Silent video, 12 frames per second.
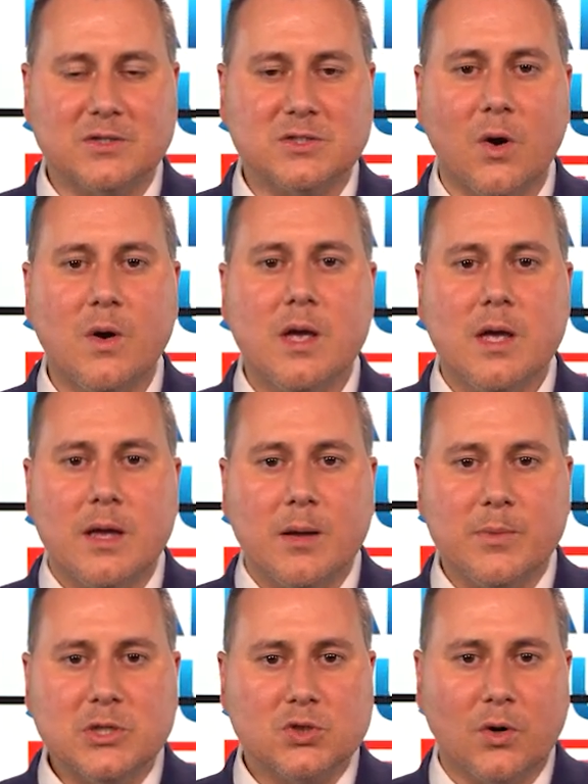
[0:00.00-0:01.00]
So
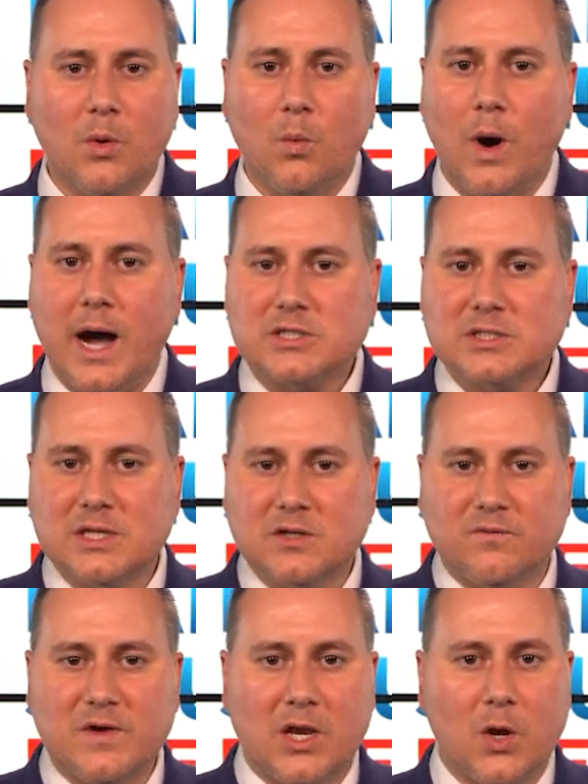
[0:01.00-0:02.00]
be sure to watch this
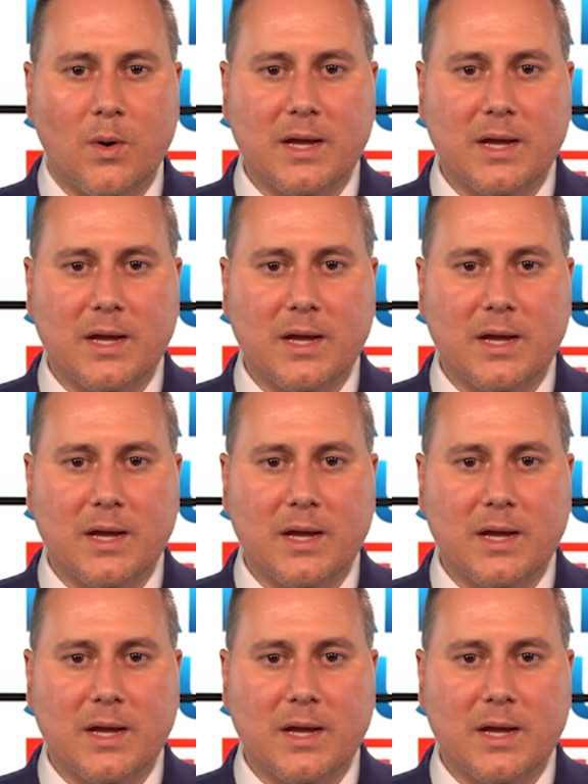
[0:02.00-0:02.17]
video